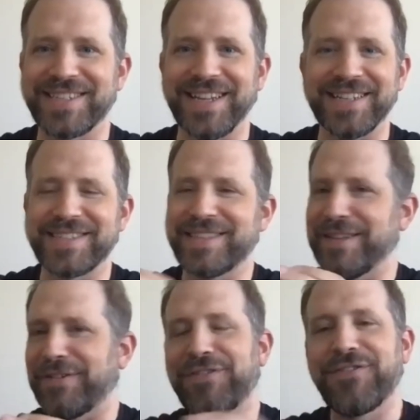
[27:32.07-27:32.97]
No, it's the
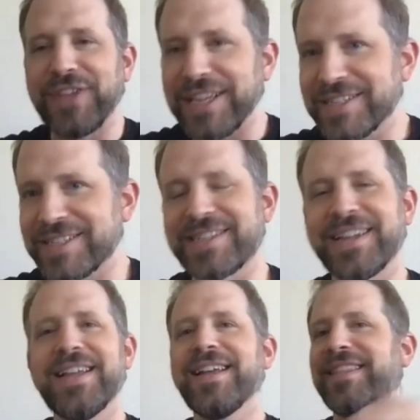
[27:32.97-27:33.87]
feast
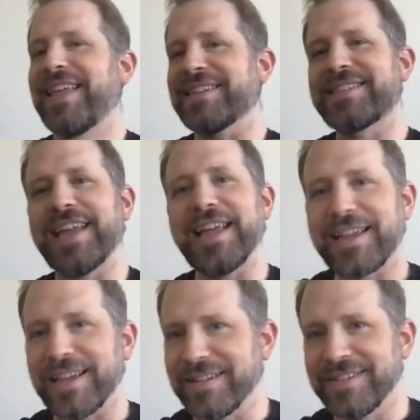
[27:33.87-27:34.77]
that has
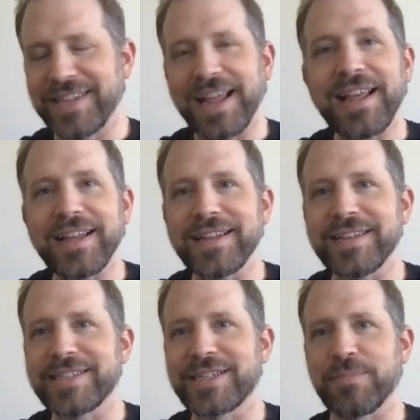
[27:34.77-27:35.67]
taken
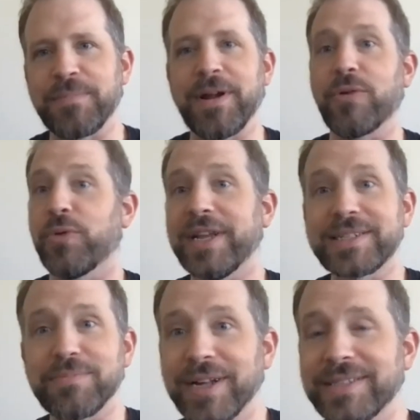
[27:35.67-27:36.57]
days to prepare, weeks,
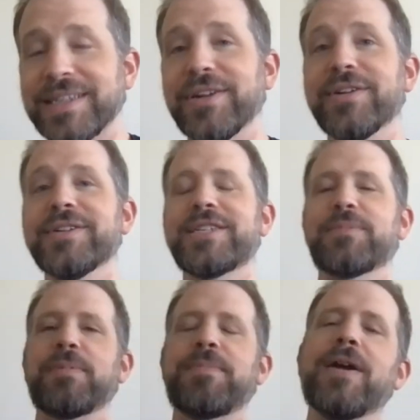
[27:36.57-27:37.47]
months, years to
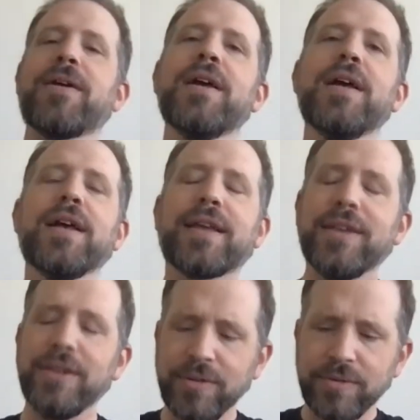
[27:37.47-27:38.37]
prepare. Can
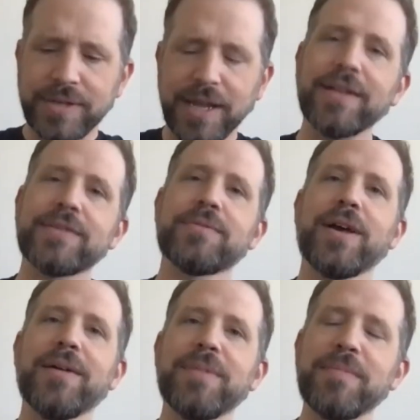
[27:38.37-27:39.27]
you tell us,
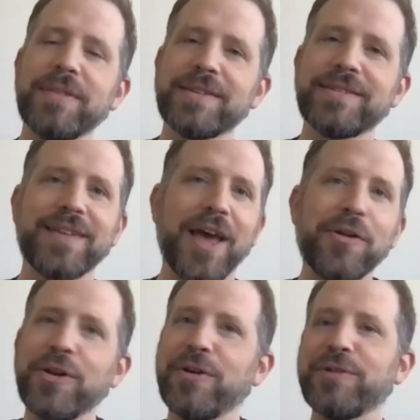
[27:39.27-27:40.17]
maybe this is, I don't
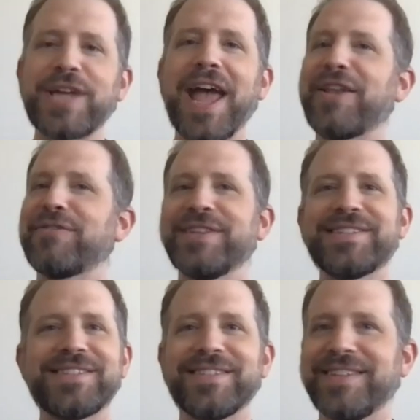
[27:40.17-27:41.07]
know which hat of
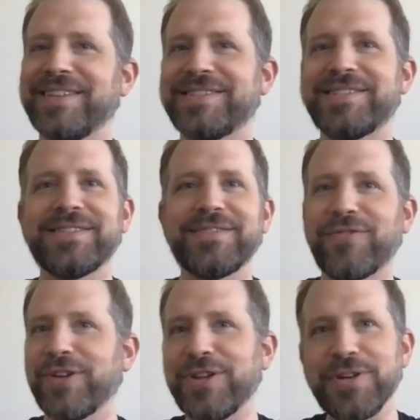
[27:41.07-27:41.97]
this is
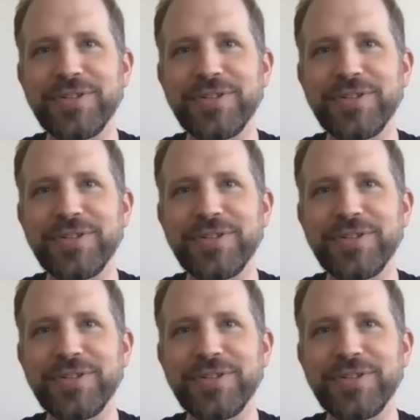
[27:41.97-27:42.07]
for you.